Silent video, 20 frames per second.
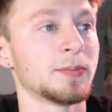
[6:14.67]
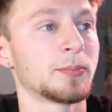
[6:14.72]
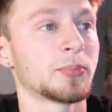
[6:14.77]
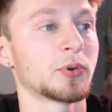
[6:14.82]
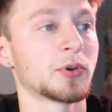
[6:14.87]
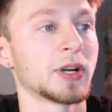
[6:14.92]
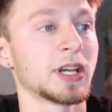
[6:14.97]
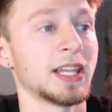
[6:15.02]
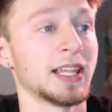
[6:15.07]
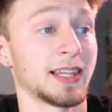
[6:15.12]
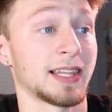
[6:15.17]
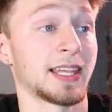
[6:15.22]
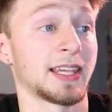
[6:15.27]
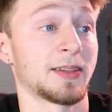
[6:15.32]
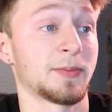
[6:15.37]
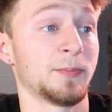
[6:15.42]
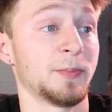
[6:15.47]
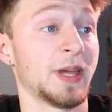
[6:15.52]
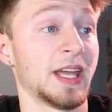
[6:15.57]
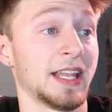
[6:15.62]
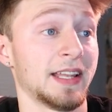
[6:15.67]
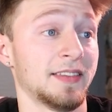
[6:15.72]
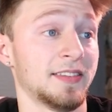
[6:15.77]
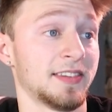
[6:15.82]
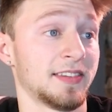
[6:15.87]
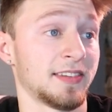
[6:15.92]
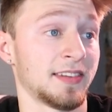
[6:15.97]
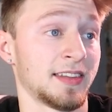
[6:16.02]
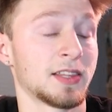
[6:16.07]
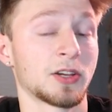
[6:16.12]
pretty like
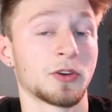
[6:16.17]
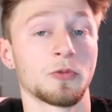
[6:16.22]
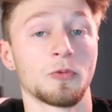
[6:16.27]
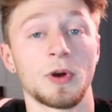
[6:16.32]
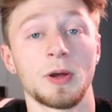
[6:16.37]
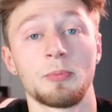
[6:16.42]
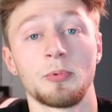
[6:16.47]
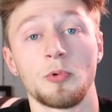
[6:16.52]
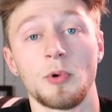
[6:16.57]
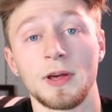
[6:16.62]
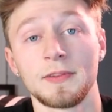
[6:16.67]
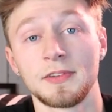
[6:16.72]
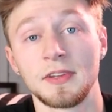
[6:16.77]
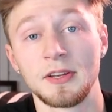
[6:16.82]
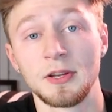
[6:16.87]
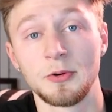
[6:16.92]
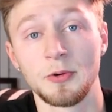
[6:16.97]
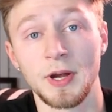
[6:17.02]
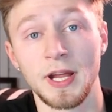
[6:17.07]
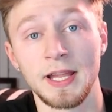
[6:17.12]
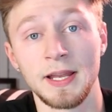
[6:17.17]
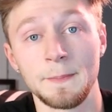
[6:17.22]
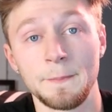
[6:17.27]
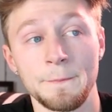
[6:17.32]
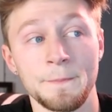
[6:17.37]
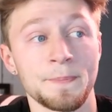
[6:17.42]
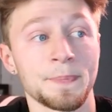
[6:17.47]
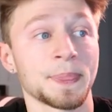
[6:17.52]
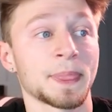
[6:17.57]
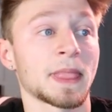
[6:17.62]
mids. The grip wasn't great,
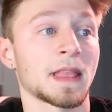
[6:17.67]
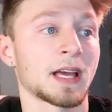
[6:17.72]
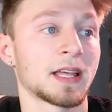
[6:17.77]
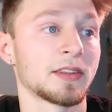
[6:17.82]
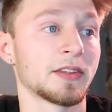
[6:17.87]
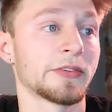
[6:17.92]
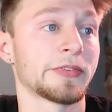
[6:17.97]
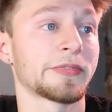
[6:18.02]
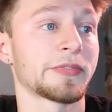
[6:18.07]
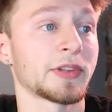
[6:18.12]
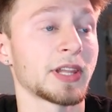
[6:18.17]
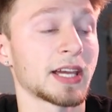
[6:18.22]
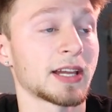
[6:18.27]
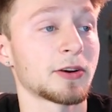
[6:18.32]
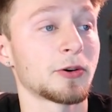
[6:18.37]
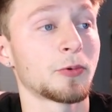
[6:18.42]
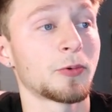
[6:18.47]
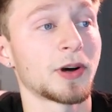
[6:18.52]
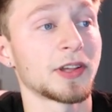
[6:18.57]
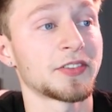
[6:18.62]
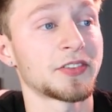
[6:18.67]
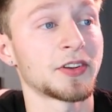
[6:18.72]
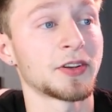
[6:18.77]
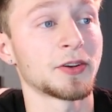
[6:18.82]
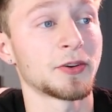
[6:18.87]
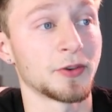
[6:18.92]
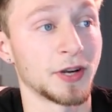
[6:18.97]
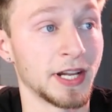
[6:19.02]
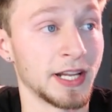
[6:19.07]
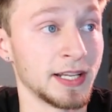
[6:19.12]
the flick
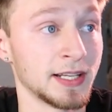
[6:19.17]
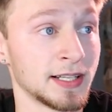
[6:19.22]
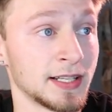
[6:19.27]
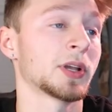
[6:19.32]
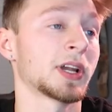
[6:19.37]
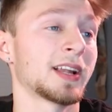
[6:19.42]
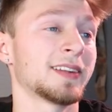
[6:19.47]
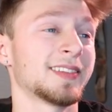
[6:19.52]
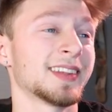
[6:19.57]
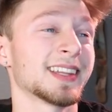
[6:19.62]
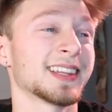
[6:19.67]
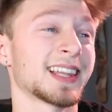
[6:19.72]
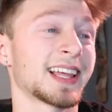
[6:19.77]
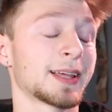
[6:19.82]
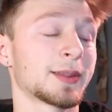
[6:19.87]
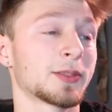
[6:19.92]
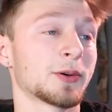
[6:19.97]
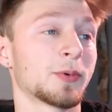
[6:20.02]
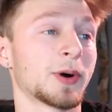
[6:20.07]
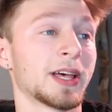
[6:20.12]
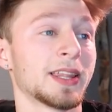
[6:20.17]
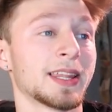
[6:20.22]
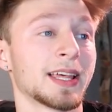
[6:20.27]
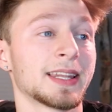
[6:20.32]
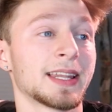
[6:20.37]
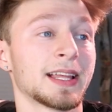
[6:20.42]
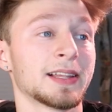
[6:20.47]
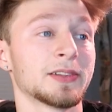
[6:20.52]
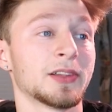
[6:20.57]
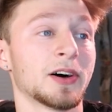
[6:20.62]
wasn't great, but I did like the way
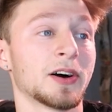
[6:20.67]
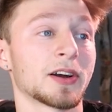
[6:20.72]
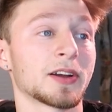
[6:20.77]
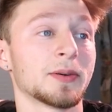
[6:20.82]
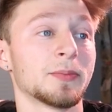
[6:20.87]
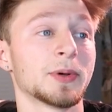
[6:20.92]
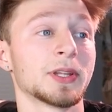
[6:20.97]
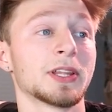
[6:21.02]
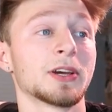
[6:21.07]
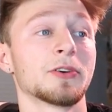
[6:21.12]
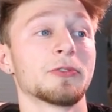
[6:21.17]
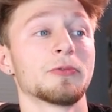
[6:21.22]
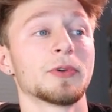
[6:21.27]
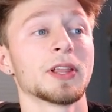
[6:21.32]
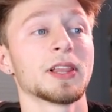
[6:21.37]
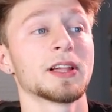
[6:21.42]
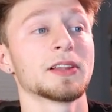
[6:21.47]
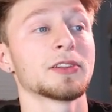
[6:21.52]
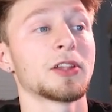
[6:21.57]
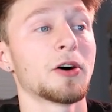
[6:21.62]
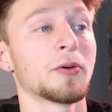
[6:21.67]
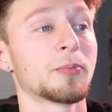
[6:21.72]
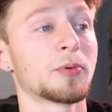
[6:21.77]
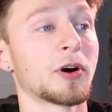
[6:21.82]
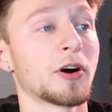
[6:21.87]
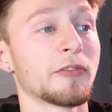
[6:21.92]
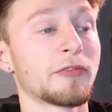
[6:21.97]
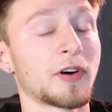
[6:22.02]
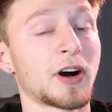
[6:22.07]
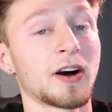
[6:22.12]
that they look. But they're really low
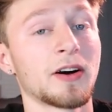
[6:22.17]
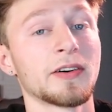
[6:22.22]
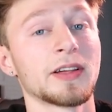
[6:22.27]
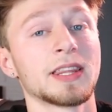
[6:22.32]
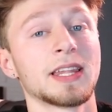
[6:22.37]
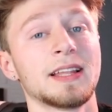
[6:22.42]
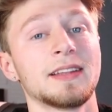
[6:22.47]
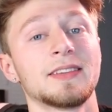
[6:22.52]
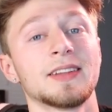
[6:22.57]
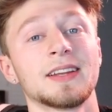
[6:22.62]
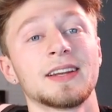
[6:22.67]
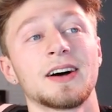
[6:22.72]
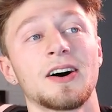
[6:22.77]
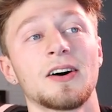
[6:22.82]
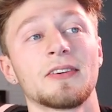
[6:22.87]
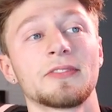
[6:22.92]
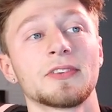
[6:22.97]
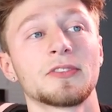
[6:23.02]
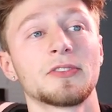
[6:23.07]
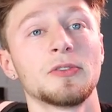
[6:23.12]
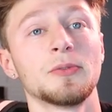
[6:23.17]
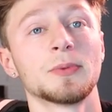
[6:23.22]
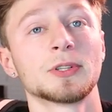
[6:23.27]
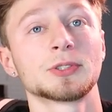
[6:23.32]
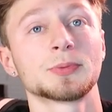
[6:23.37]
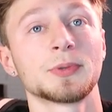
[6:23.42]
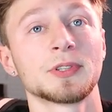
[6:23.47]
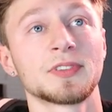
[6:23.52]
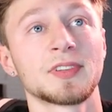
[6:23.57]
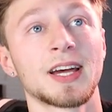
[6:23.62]
profile and they didn't offer too
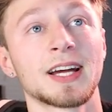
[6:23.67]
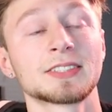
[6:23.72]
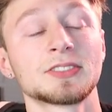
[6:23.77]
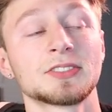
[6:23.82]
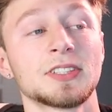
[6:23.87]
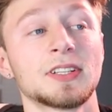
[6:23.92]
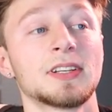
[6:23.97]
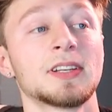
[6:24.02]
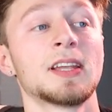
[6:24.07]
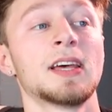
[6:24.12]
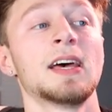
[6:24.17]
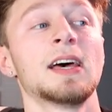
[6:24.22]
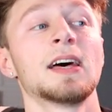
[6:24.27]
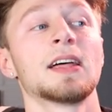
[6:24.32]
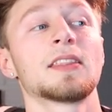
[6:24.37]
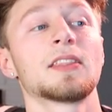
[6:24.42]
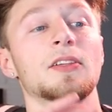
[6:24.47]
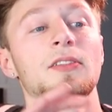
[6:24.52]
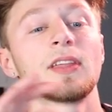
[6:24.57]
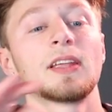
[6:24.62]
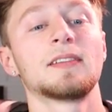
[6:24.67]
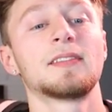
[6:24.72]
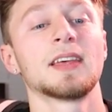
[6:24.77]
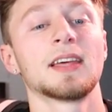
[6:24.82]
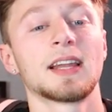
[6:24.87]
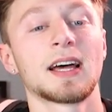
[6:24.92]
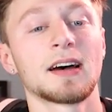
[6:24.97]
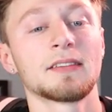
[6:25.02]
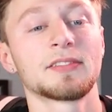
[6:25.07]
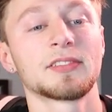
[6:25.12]
much protection, though they
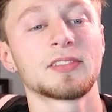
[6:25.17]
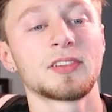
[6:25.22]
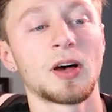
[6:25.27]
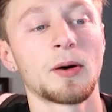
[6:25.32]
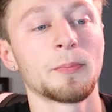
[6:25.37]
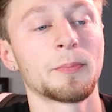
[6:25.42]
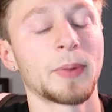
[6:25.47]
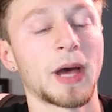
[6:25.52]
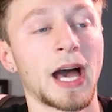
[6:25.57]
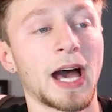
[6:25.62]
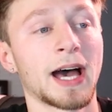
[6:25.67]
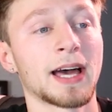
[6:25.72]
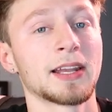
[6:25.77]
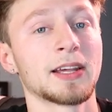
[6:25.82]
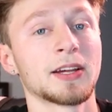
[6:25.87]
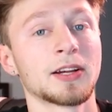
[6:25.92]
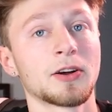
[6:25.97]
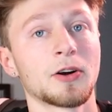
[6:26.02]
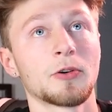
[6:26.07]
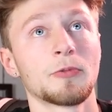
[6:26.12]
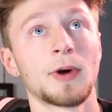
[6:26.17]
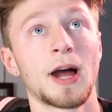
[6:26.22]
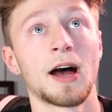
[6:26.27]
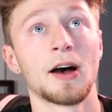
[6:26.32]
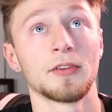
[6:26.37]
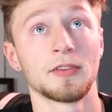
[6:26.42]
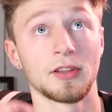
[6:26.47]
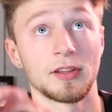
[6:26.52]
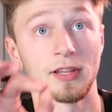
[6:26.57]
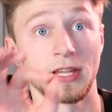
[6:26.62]
did have some padding
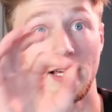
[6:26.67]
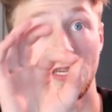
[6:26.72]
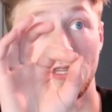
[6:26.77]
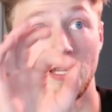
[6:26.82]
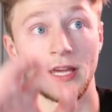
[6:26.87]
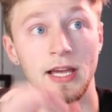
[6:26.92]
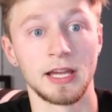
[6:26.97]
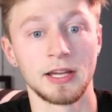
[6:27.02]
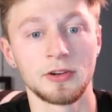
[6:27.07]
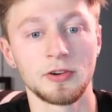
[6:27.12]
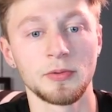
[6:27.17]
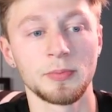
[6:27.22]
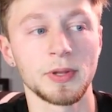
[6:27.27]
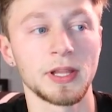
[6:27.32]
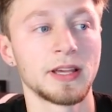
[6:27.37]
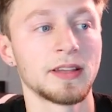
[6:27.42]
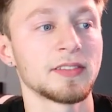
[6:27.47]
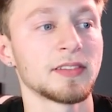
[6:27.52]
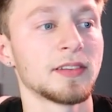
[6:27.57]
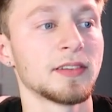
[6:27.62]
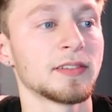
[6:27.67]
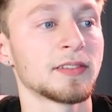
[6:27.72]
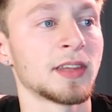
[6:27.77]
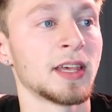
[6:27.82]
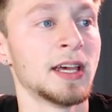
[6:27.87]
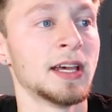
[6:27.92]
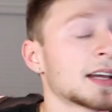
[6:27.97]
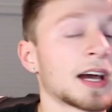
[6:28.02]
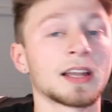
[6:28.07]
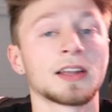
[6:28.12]
around like the ankle places,
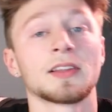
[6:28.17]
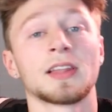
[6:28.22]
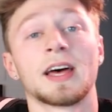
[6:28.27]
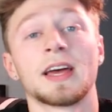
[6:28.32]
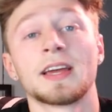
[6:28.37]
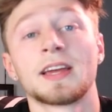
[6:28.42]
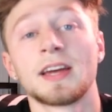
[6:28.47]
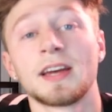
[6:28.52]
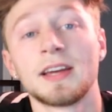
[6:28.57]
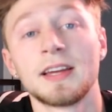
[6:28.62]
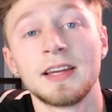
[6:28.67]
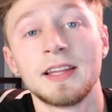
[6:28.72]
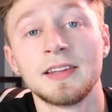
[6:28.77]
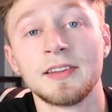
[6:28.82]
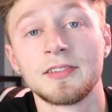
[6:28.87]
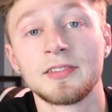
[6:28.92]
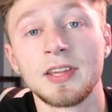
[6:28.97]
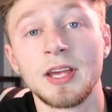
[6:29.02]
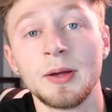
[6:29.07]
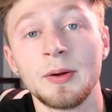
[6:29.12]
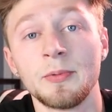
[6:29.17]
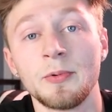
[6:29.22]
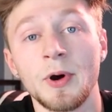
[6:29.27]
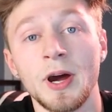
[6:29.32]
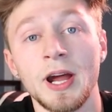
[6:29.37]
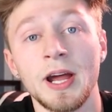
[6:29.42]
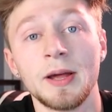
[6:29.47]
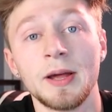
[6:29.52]
kind of like in the same